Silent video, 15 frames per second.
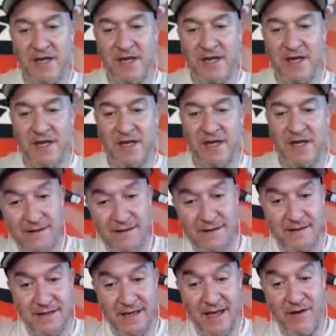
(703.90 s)
me,
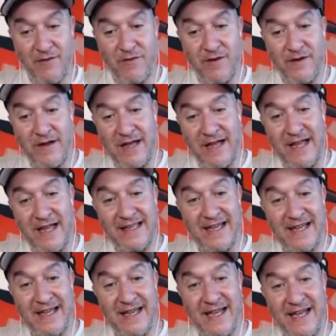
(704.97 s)
yeah,
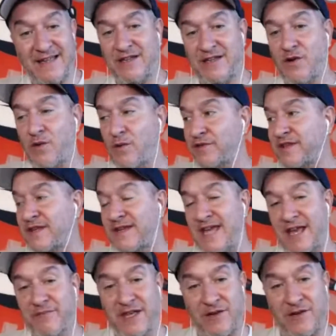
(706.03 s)
I, I, you know,
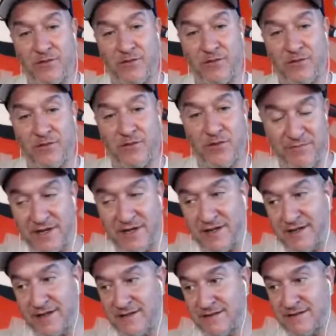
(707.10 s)
with a name like Whiskey
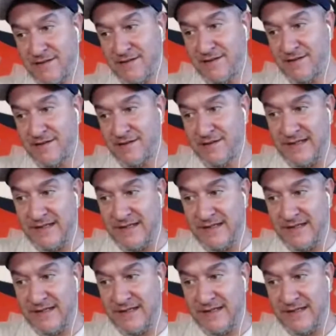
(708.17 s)
Rebellion,